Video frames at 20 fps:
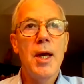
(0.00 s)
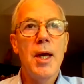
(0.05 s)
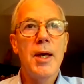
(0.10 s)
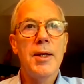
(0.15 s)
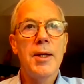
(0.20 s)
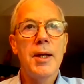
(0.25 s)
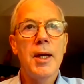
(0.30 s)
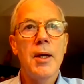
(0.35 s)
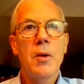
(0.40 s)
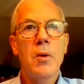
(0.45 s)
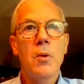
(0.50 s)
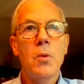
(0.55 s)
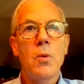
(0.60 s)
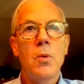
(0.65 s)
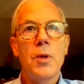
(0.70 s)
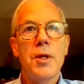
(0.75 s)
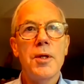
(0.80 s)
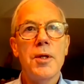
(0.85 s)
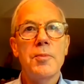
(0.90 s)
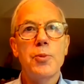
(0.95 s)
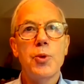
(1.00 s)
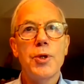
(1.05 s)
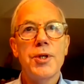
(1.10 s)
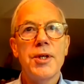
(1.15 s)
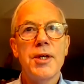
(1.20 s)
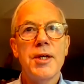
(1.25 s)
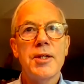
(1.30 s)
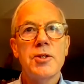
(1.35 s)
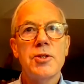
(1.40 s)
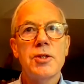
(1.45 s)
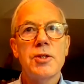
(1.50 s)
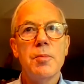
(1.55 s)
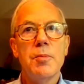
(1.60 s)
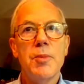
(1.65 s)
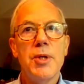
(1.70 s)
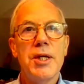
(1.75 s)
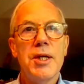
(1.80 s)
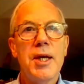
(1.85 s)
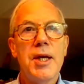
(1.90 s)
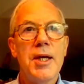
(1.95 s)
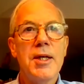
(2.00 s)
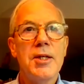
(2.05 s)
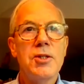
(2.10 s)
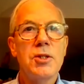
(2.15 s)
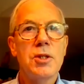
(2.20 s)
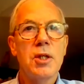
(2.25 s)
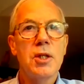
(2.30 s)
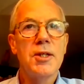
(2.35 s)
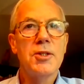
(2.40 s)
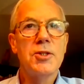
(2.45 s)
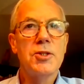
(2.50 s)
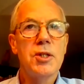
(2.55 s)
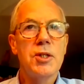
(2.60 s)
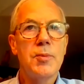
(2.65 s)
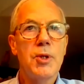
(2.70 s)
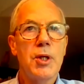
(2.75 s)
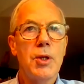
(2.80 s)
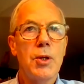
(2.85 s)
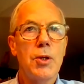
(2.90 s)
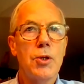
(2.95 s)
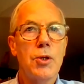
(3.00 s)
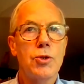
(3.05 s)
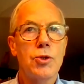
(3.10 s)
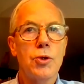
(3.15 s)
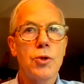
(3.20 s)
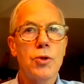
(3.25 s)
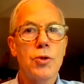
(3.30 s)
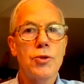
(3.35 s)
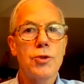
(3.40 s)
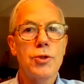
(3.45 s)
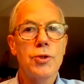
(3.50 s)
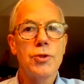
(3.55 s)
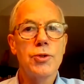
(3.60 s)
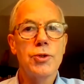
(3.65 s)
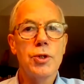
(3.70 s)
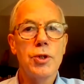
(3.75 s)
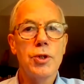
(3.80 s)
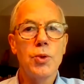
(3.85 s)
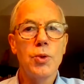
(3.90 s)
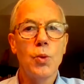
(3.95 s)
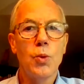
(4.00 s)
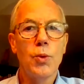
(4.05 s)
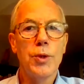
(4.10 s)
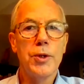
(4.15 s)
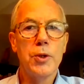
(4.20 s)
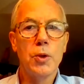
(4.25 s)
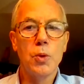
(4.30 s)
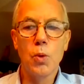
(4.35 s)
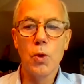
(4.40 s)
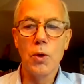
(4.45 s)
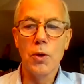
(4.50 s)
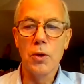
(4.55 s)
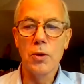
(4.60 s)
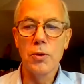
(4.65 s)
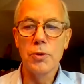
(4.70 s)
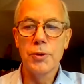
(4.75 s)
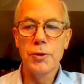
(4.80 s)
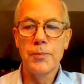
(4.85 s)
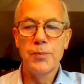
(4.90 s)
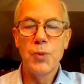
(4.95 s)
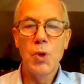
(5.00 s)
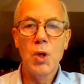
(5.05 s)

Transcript: and how it predicts and mitigates glycemic excursions in the real world.